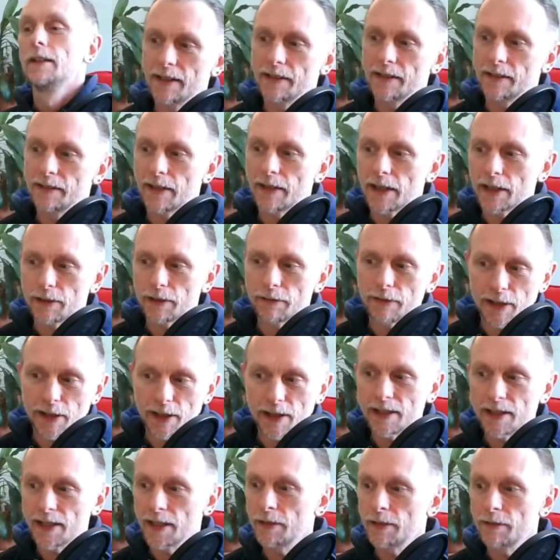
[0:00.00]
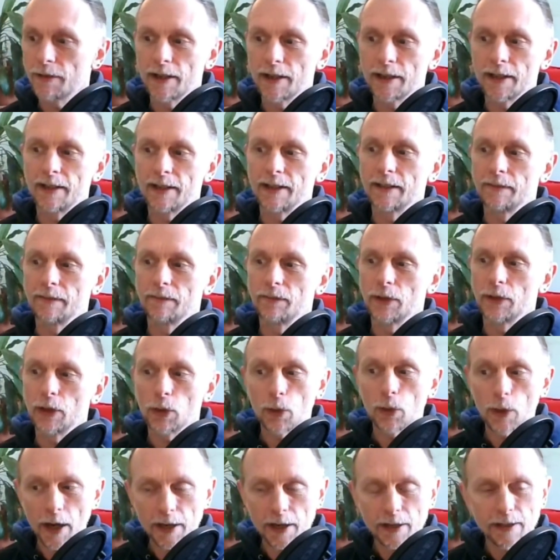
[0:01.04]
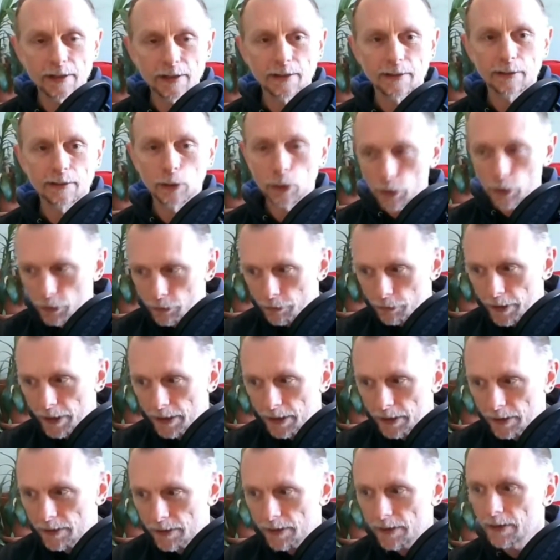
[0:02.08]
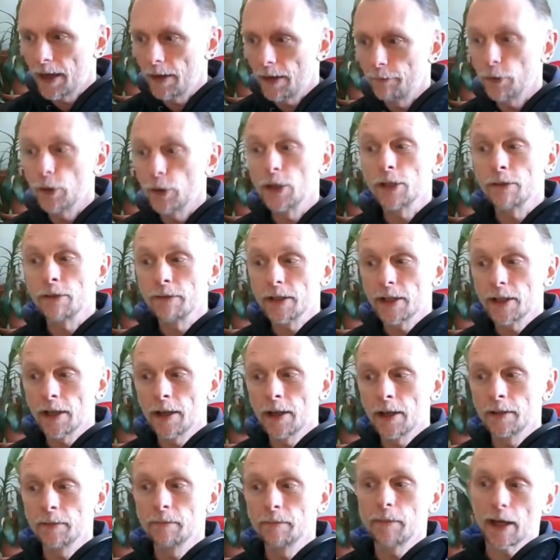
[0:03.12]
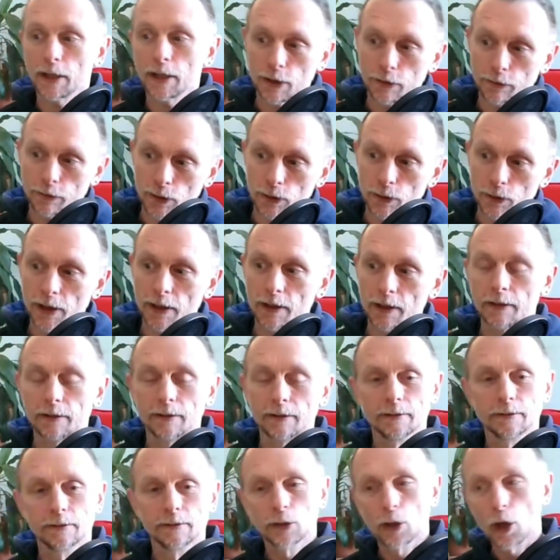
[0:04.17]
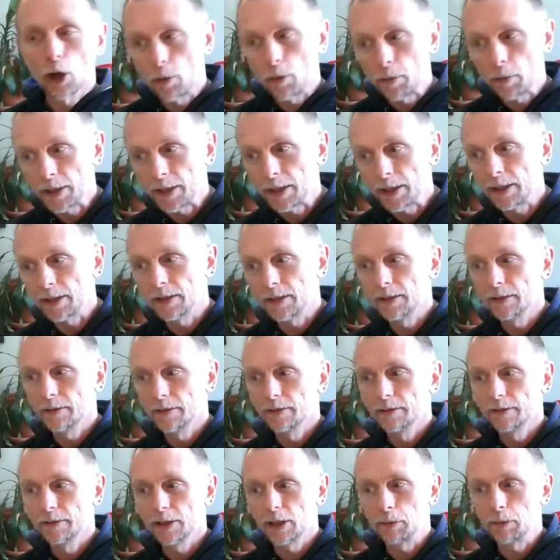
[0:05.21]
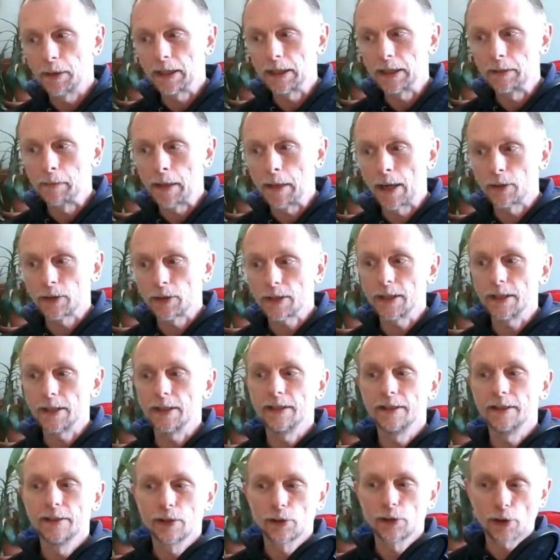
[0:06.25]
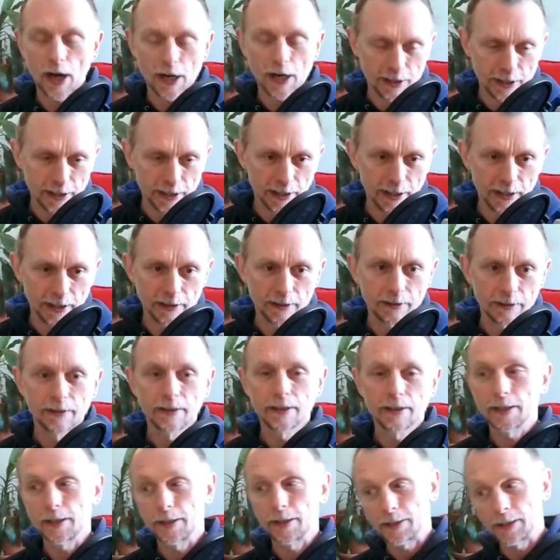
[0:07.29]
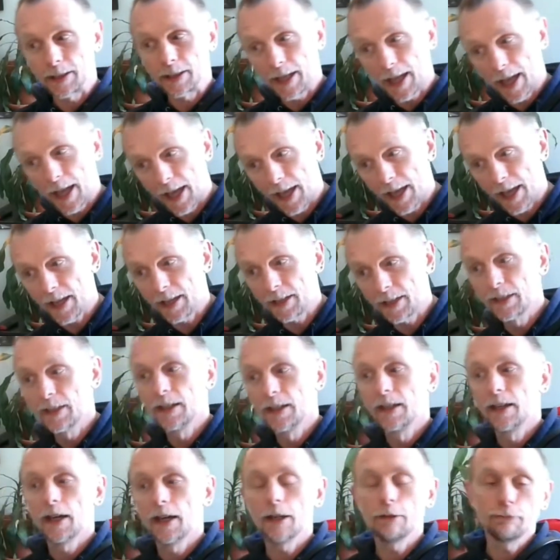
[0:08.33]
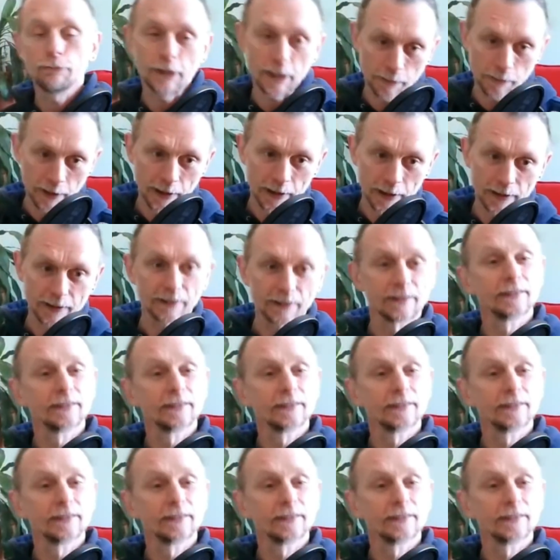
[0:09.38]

Rags to Riches, Cinderella, The Quest, Lord of the Rings, Voyage and Return, Back to the Future, comedy, The Big Lebowski, tragedy, Citizen Kane, and Rebirth.